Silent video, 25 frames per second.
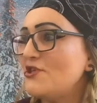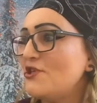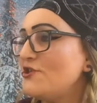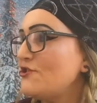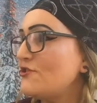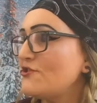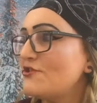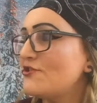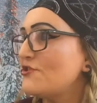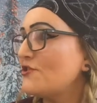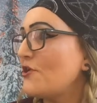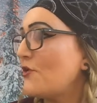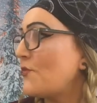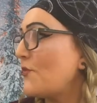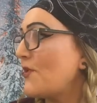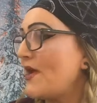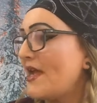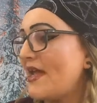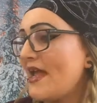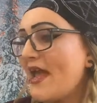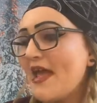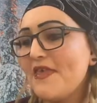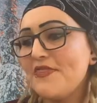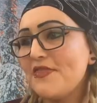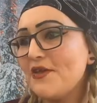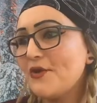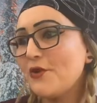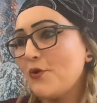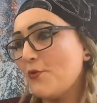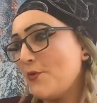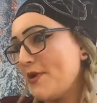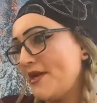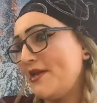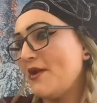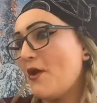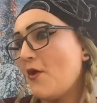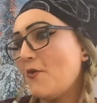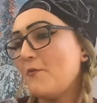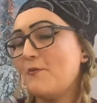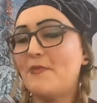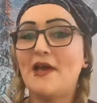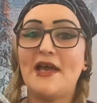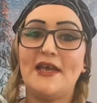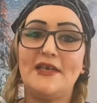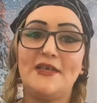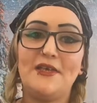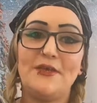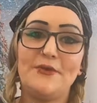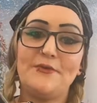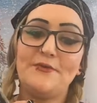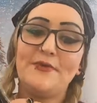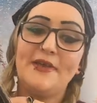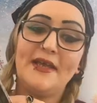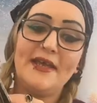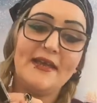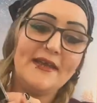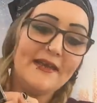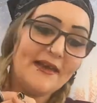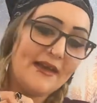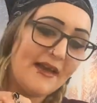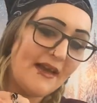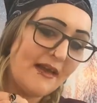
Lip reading: You just know it. And they're going on my unit.